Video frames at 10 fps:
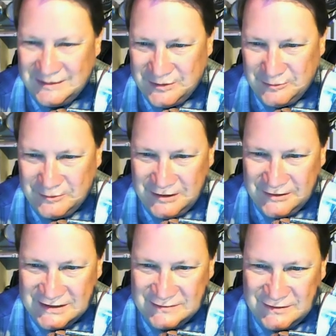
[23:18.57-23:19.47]
Bill would know
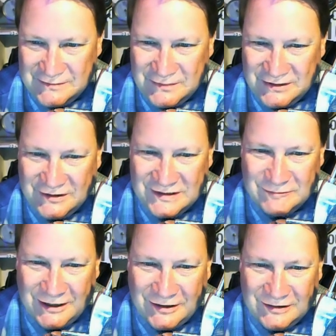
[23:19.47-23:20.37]
this one, but there is
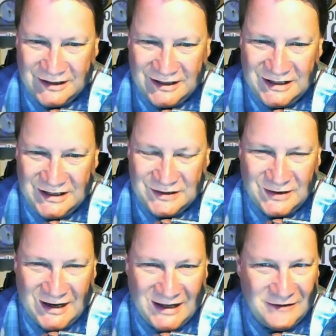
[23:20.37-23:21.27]
a record, like he
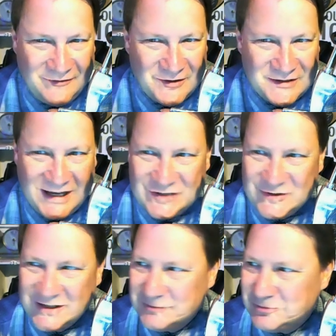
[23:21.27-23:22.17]
either had the first hat
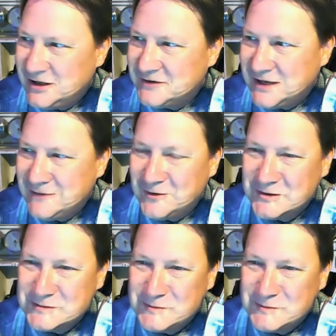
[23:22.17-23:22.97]
trick in a playoff game for a U.S.